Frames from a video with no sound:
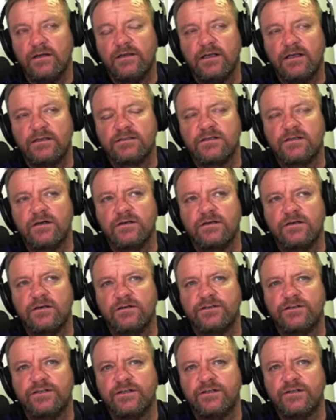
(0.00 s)
I think it
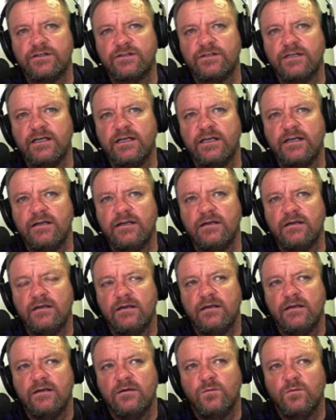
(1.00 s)
started on Tuesday
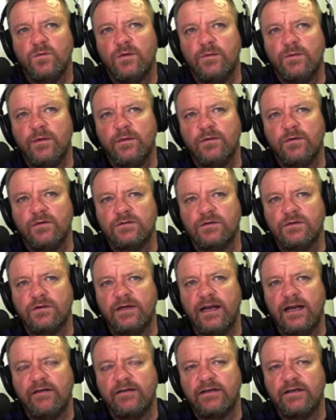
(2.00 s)
when we were all
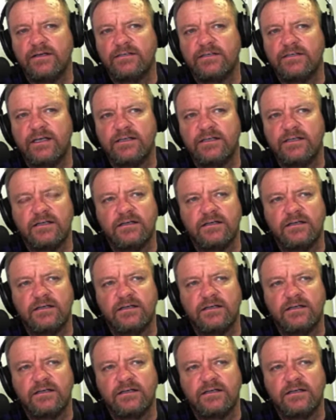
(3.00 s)
talking Heritage Day.